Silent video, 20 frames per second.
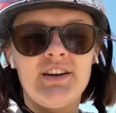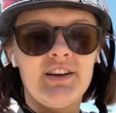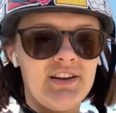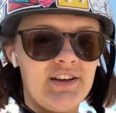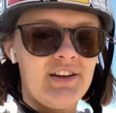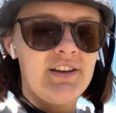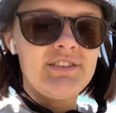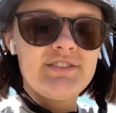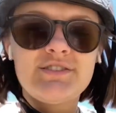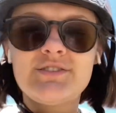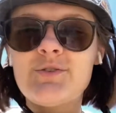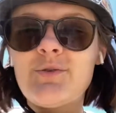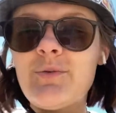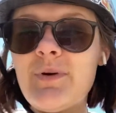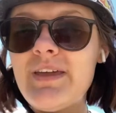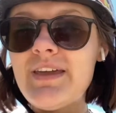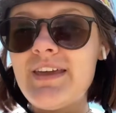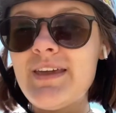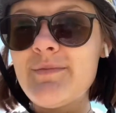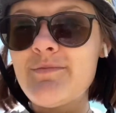
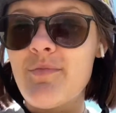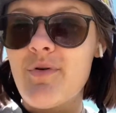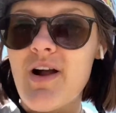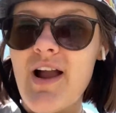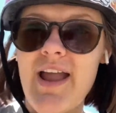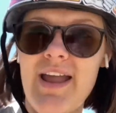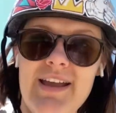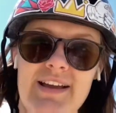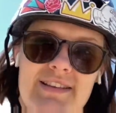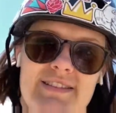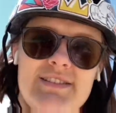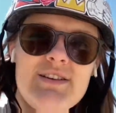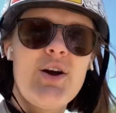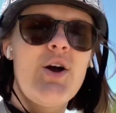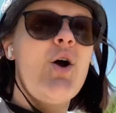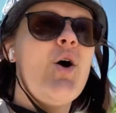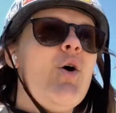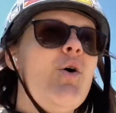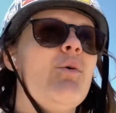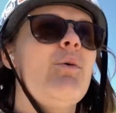squeaky brakes
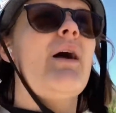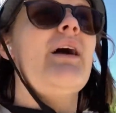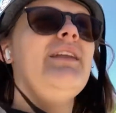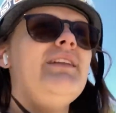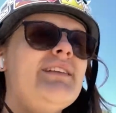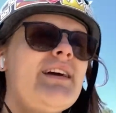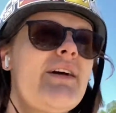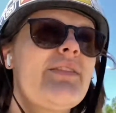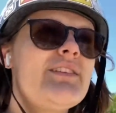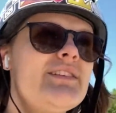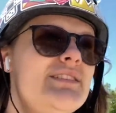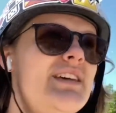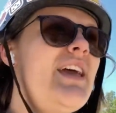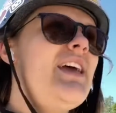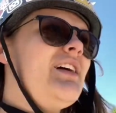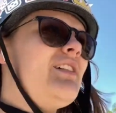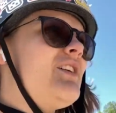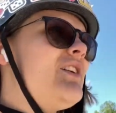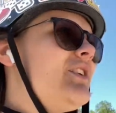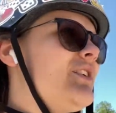riding down this
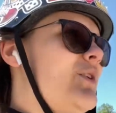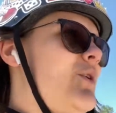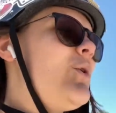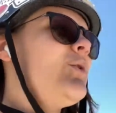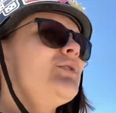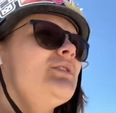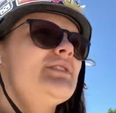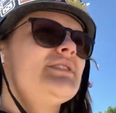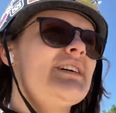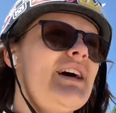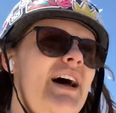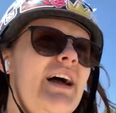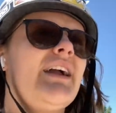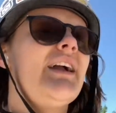hill on a cul-de-sac,